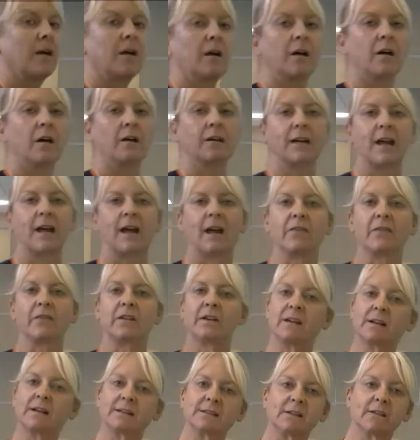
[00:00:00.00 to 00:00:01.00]
Okay, the
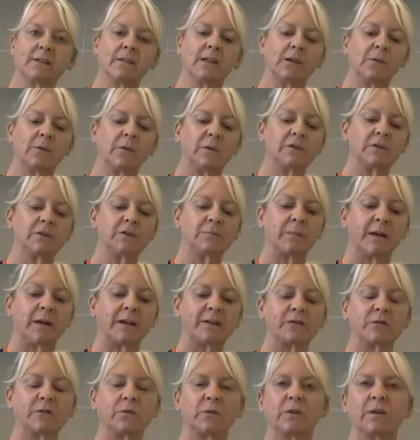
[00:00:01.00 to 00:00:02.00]
next thing that you want to
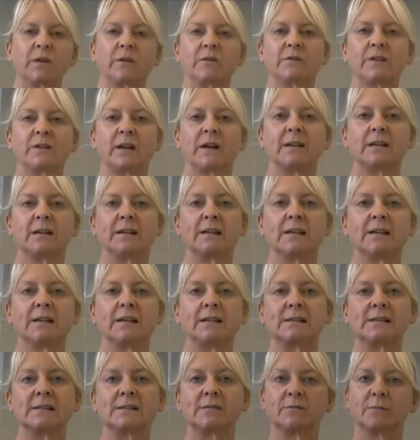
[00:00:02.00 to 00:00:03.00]
make sure you've done
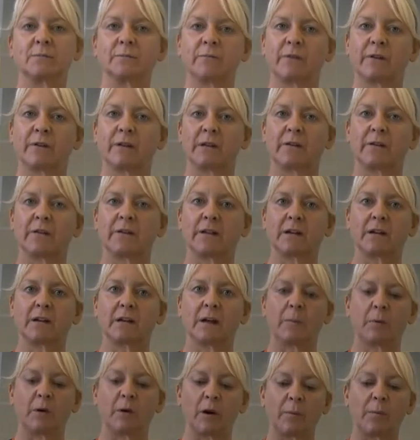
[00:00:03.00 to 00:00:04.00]
is fill in the
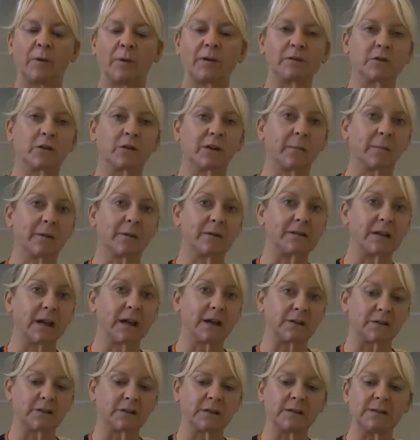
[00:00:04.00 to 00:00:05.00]
appropriate
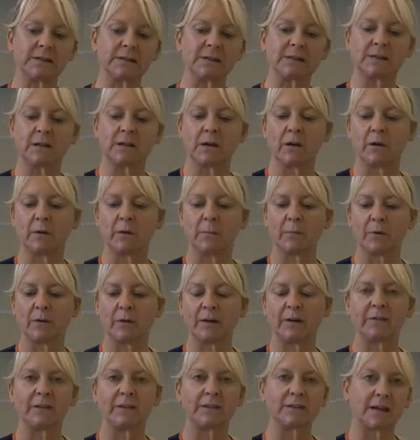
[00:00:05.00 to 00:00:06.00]
documentation. So
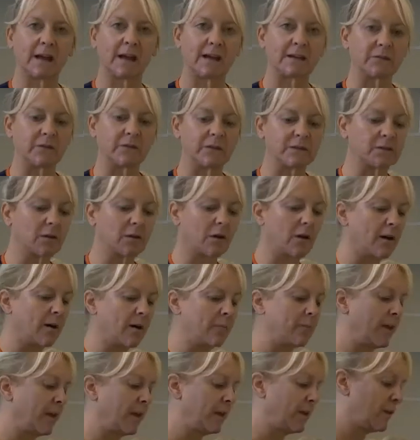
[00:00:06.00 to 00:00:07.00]
putting the date and the
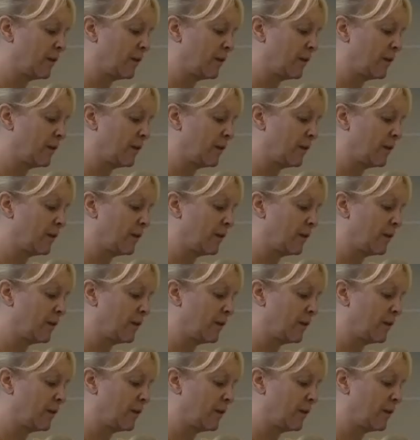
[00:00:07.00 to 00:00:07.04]
time that